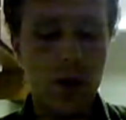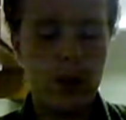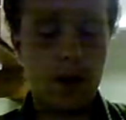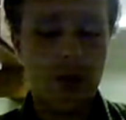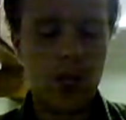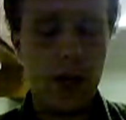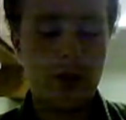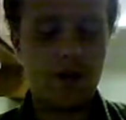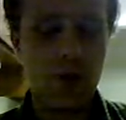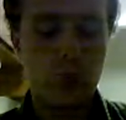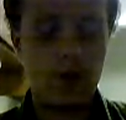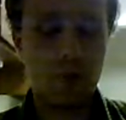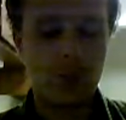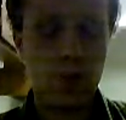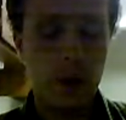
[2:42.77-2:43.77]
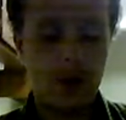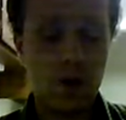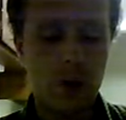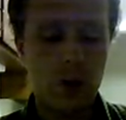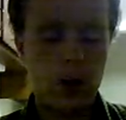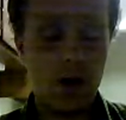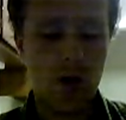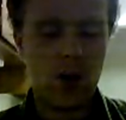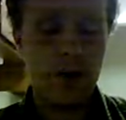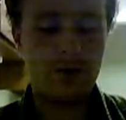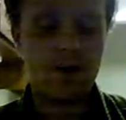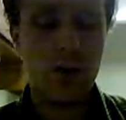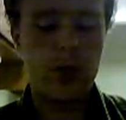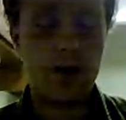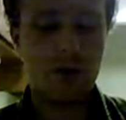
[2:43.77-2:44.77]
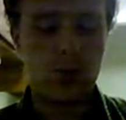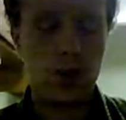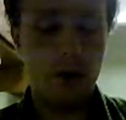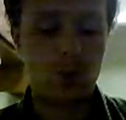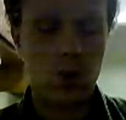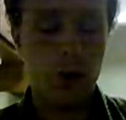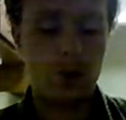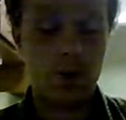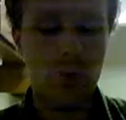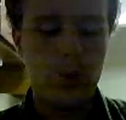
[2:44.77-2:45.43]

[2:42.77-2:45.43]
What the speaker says: the nation will be better off as a whole.